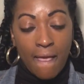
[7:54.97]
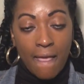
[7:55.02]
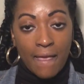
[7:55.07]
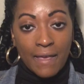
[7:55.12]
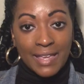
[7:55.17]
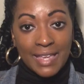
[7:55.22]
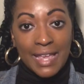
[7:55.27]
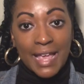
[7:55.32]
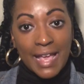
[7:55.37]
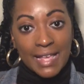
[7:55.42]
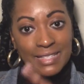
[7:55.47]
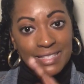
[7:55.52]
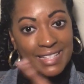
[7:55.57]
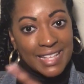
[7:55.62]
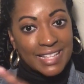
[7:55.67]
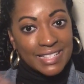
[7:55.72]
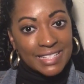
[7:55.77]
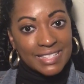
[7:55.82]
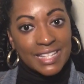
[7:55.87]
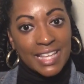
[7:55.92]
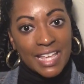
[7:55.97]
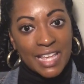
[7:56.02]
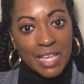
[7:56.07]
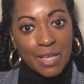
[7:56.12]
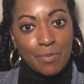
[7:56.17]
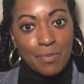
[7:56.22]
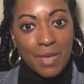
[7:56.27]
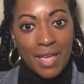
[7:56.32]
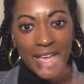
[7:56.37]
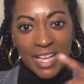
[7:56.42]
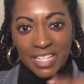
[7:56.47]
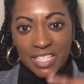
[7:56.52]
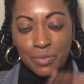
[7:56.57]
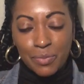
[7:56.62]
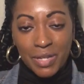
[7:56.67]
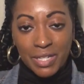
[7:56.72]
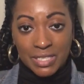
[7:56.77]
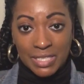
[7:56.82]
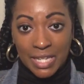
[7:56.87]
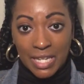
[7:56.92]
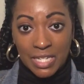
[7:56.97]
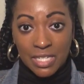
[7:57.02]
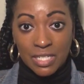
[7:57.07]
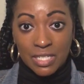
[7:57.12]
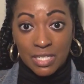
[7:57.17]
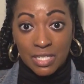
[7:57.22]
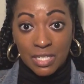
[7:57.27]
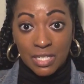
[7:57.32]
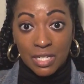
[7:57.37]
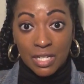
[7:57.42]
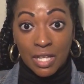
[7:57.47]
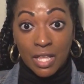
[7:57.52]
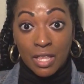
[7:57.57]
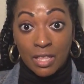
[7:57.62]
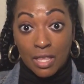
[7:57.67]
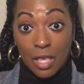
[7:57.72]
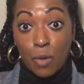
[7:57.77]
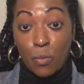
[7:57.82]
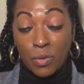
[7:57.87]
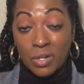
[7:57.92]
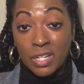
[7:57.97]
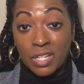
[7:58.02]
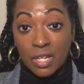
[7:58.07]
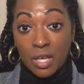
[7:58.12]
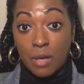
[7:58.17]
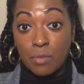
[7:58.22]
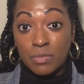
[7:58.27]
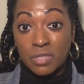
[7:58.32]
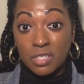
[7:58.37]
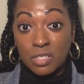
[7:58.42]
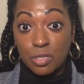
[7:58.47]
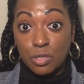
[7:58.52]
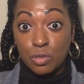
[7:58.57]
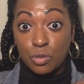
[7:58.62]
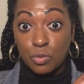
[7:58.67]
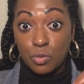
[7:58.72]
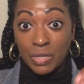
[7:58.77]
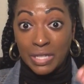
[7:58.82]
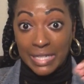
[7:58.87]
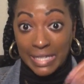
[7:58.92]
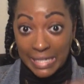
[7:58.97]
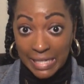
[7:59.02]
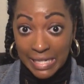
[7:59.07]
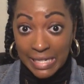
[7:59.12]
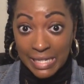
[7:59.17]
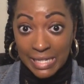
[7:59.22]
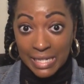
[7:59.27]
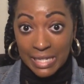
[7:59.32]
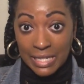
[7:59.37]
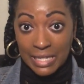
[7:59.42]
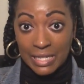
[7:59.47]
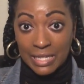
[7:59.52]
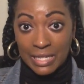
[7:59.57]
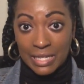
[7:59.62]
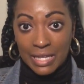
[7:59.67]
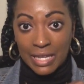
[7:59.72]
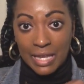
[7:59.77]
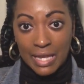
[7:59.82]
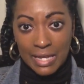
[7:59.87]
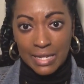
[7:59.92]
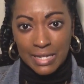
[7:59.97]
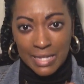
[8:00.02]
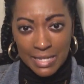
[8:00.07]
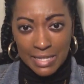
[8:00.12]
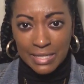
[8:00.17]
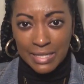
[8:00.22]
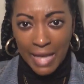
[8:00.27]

he has that same expectation that when it comes to eating in his